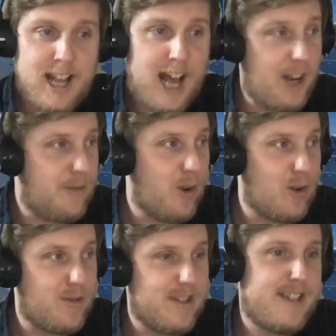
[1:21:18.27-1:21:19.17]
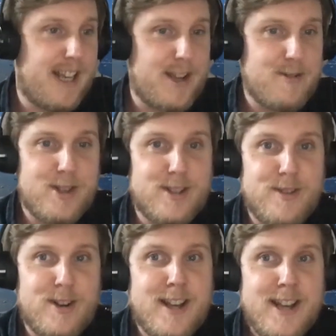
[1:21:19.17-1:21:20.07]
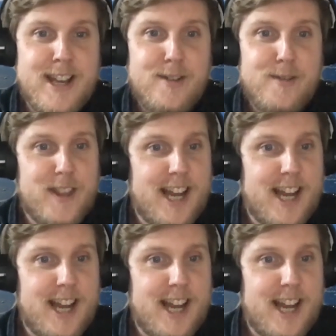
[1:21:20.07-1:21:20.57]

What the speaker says: And of course, for sticking with us for the